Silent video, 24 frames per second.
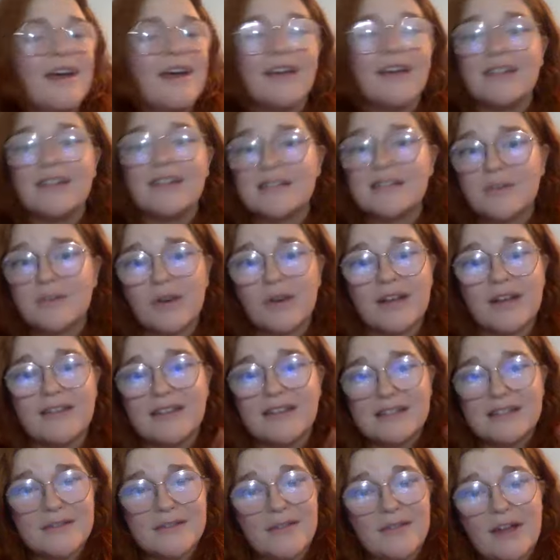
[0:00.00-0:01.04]
And that's great.
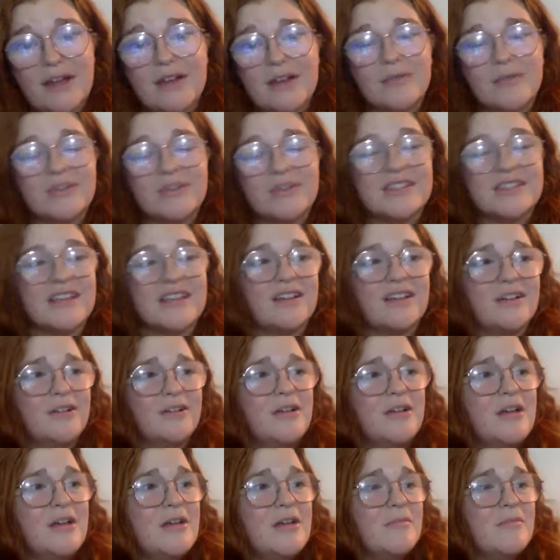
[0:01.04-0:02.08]
That's a valuable skill.